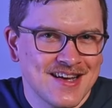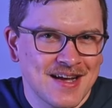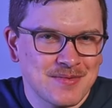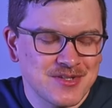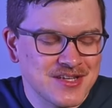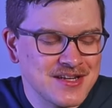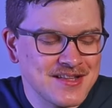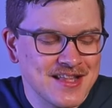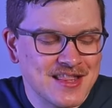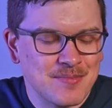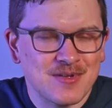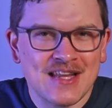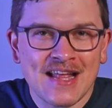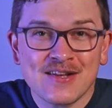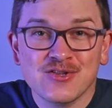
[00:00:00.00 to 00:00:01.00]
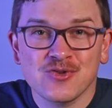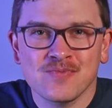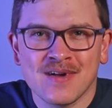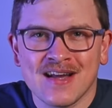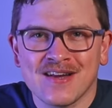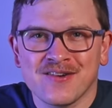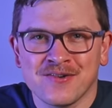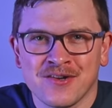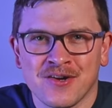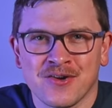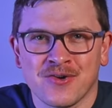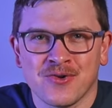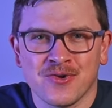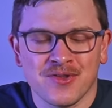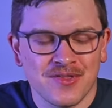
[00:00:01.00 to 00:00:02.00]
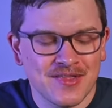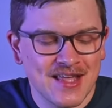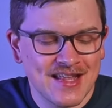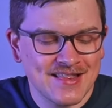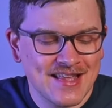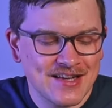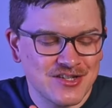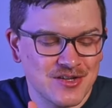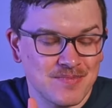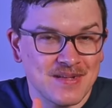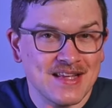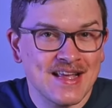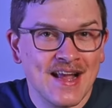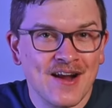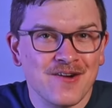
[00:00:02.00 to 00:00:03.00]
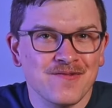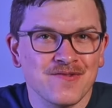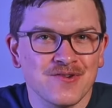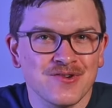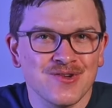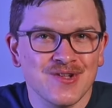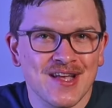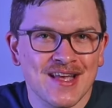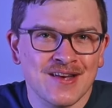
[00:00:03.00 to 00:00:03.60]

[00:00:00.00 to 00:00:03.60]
I'm just going to let the potential buyer know that they should be careful